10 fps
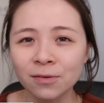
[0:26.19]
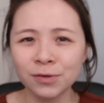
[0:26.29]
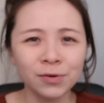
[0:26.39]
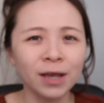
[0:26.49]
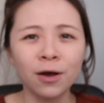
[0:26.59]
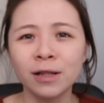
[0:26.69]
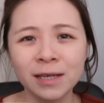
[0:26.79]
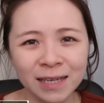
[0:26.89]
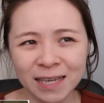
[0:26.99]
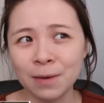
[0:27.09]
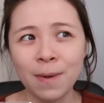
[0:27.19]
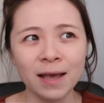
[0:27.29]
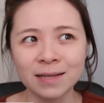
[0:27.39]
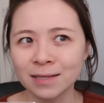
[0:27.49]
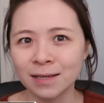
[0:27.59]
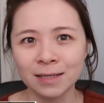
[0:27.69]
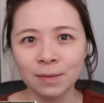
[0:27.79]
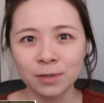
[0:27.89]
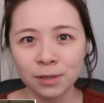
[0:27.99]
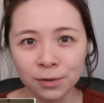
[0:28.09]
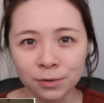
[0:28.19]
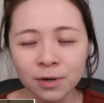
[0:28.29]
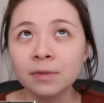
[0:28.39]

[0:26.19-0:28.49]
You can call it QiBest, it's up to you.